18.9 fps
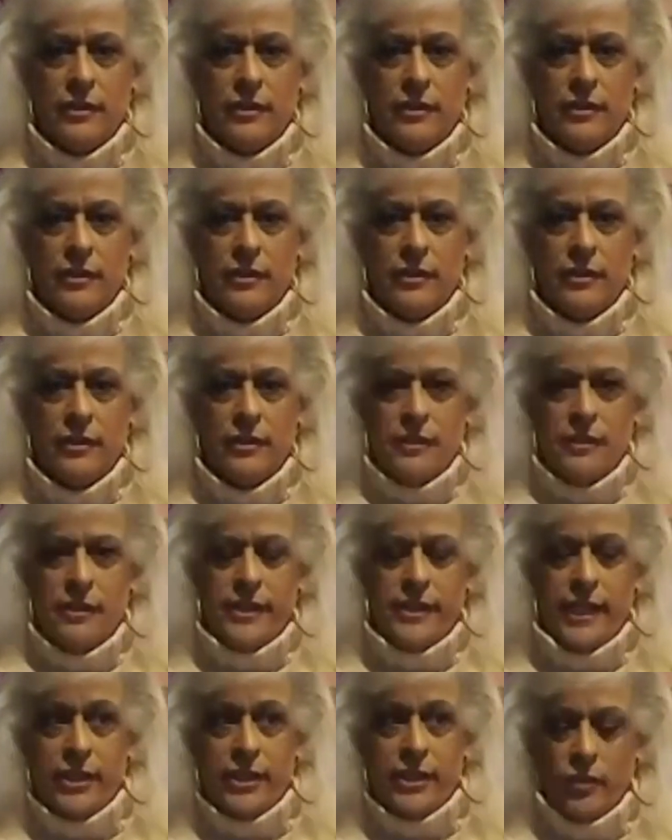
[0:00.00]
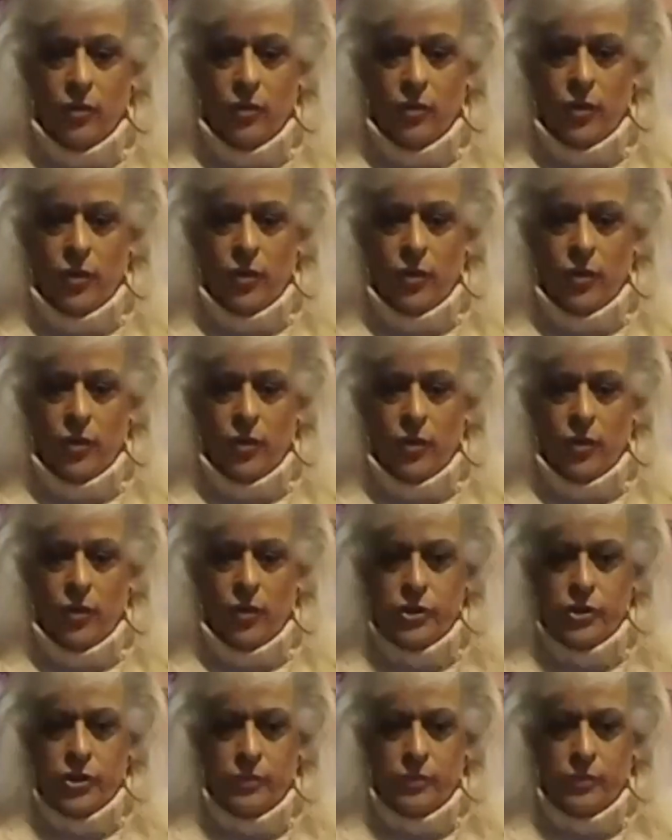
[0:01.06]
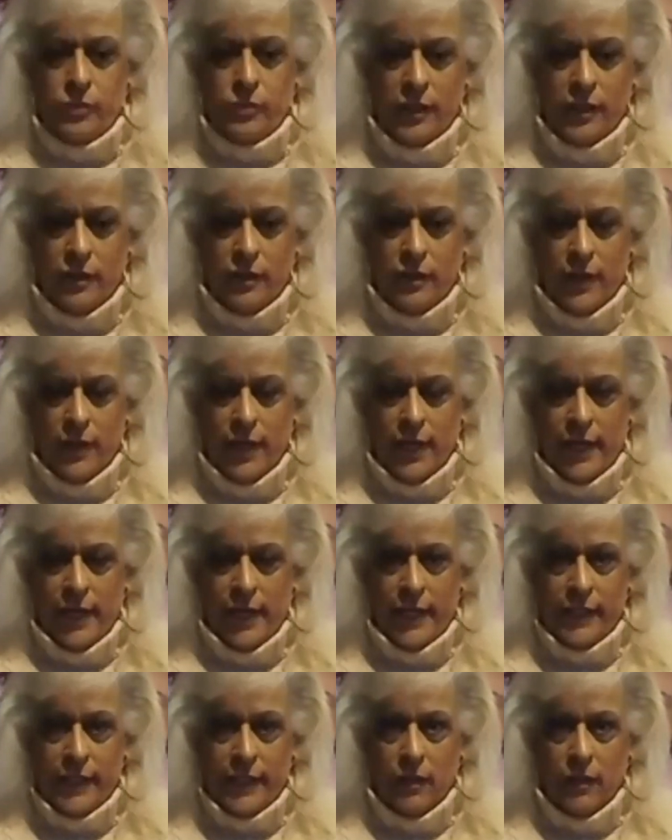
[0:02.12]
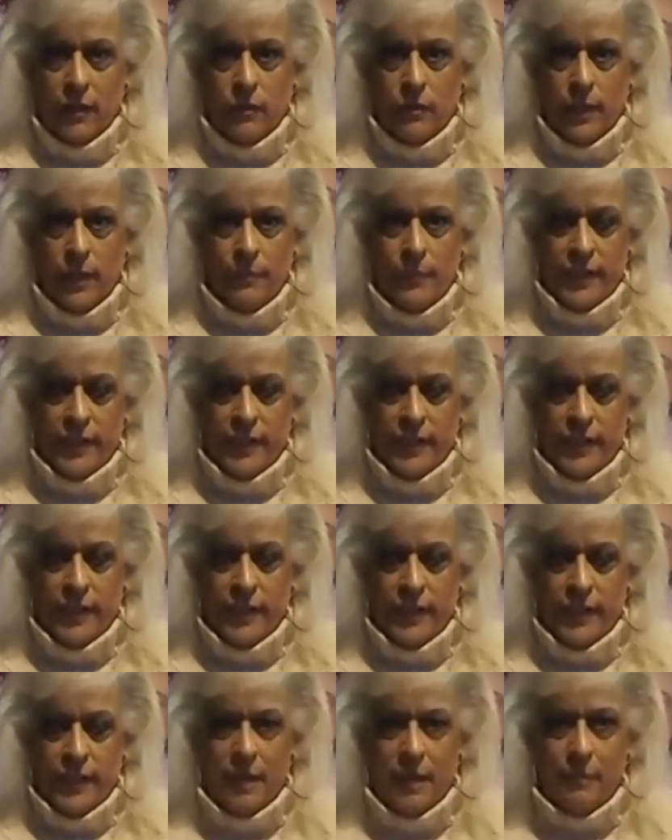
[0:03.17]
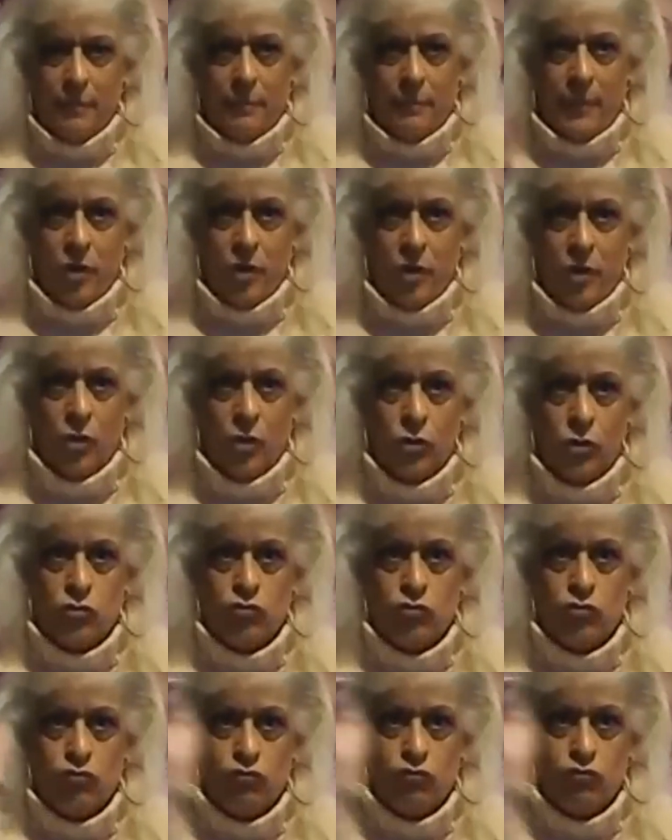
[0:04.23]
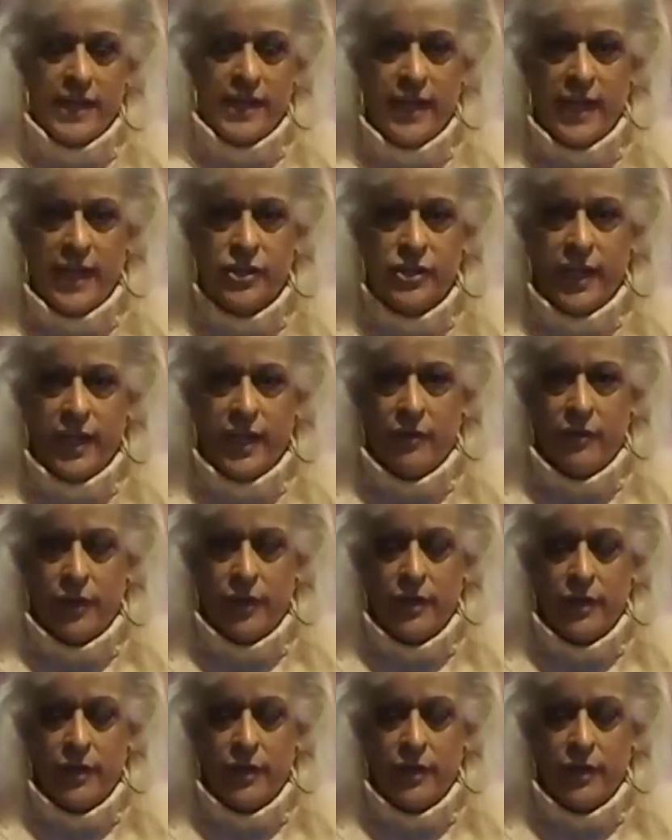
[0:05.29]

She gets so annoyed, all you do is see her eyes go up, and she stands up and goes right into engineering,